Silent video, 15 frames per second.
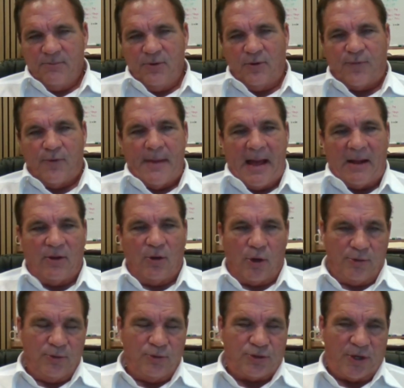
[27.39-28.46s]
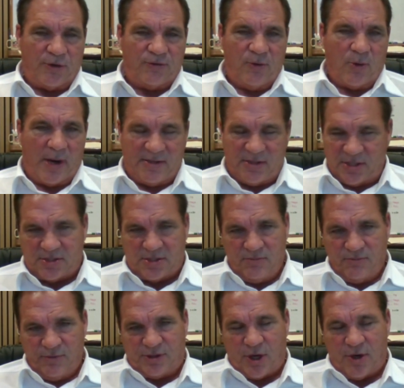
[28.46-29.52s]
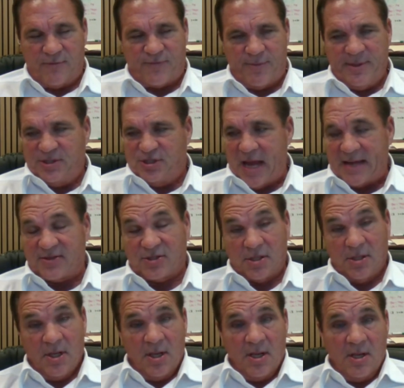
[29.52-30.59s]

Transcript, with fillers: beautiful Mount Laurel, New Jersey, where I just returned from the Jets.